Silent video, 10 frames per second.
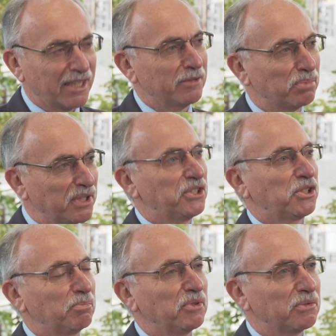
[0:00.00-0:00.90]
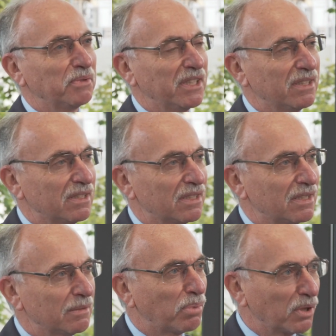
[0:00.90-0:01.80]
and bridge between
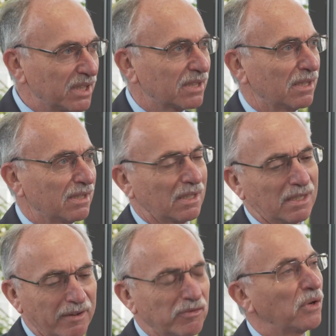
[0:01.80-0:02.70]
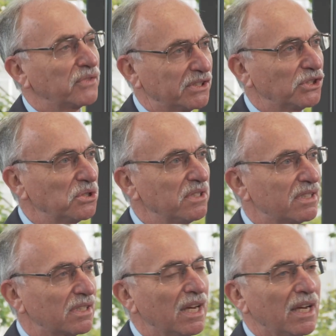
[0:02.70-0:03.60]
the political level of
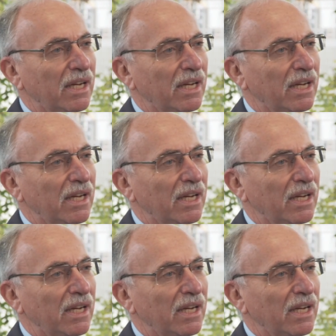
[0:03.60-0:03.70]
decisions